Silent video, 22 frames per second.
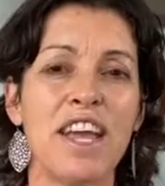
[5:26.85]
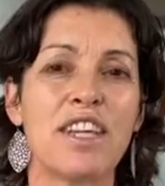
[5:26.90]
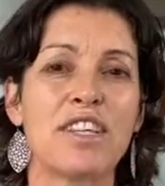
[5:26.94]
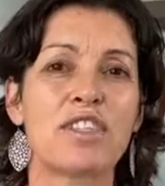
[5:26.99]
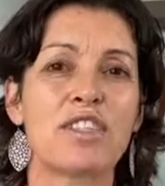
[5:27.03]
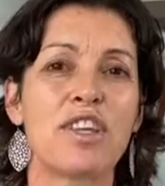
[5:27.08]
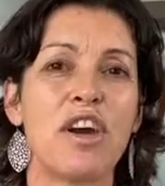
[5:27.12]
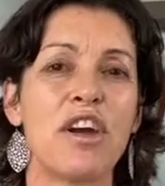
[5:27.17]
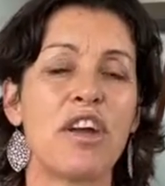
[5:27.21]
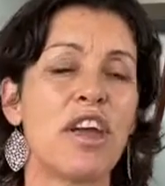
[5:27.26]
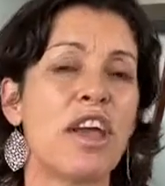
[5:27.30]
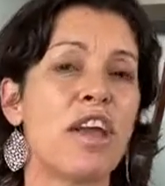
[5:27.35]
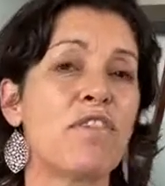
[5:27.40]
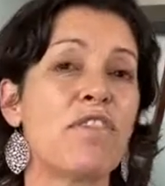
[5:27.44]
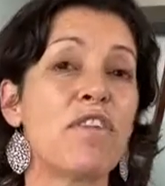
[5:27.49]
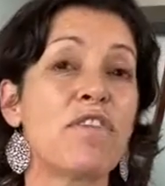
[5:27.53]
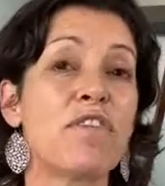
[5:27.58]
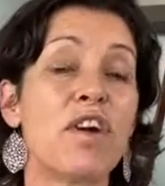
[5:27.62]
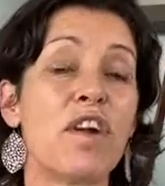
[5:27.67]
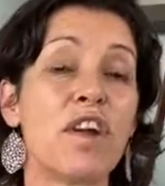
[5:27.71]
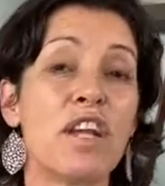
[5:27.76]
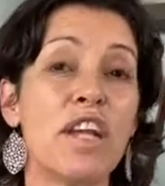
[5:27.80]
So if
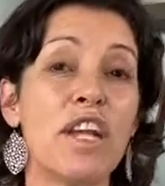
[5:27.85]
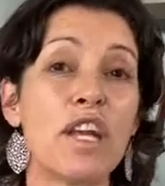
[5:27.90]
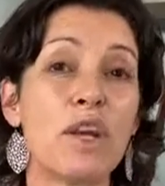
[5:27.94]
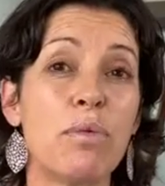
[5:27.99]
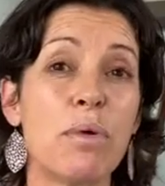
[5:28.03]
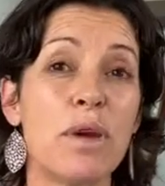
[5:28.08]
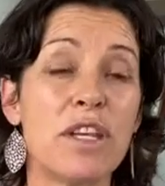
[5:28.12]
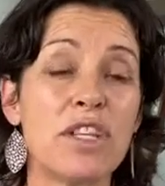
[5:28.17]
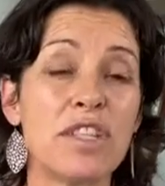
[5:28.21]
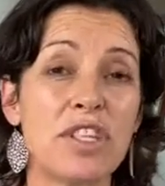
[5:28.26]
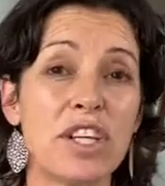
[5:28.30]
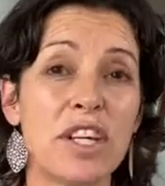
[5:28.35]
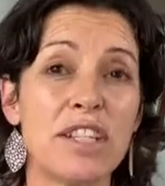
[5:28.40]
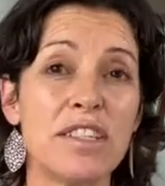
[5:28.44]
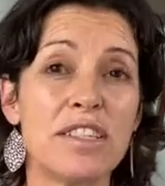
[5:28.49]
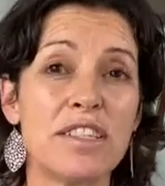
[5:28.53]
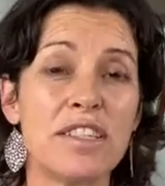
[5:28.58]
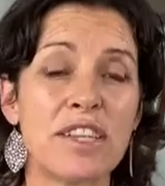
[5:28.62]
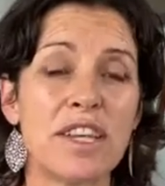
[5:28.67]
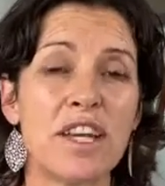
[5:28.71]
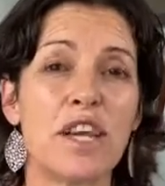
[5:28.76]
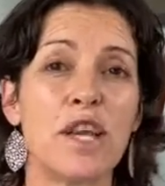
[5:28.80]
you've got any
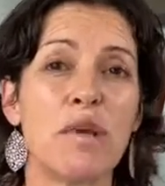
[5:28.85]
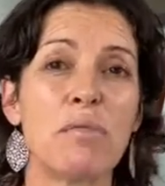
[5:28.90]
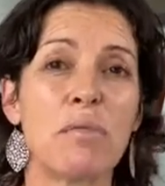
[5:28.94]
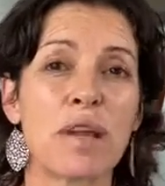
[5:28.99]
questions,